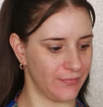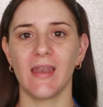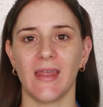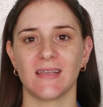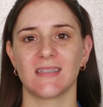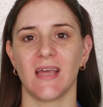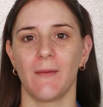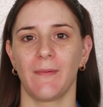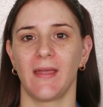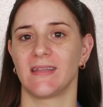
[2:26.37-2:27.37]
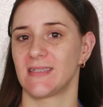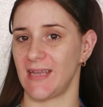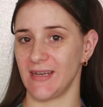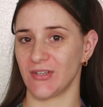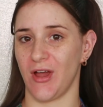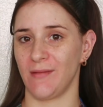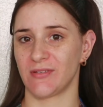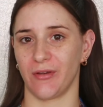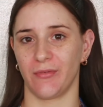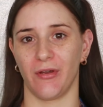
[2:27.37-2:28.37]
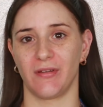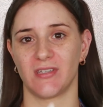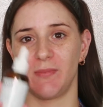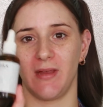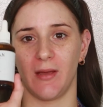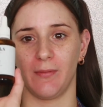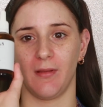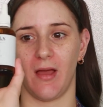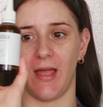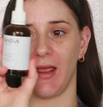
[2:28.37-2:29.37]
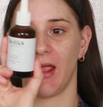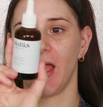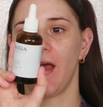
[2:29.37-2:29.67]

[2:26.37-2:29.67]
Next up, it's daytime, so I'm going to be applying